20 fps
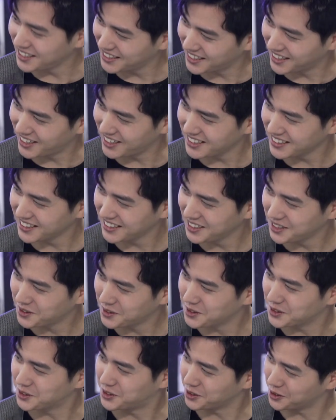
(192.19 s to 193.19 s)
Tina,
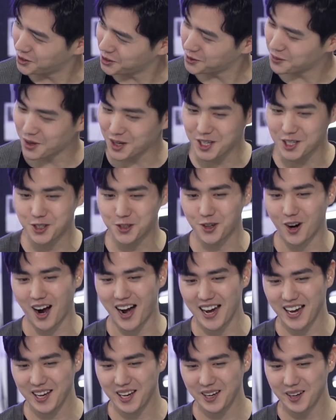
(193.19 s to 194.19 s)
do you want to
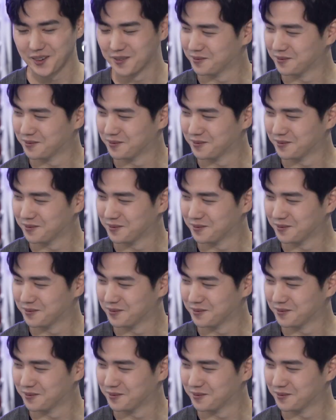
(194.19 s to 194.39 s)
try?